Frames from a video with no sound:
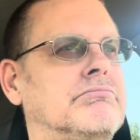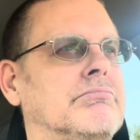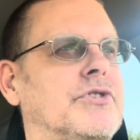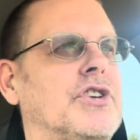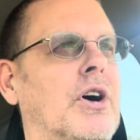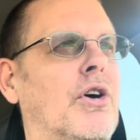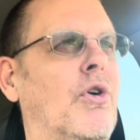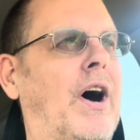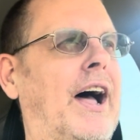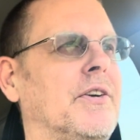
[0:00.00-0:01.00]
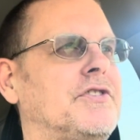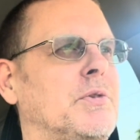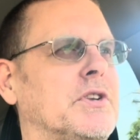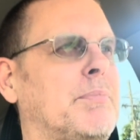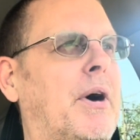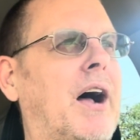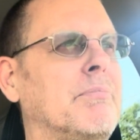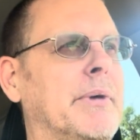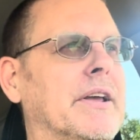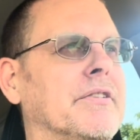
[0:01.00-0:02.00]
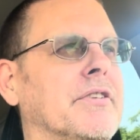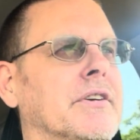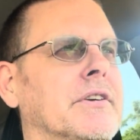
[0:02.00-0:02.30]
So I don't see what the problem is.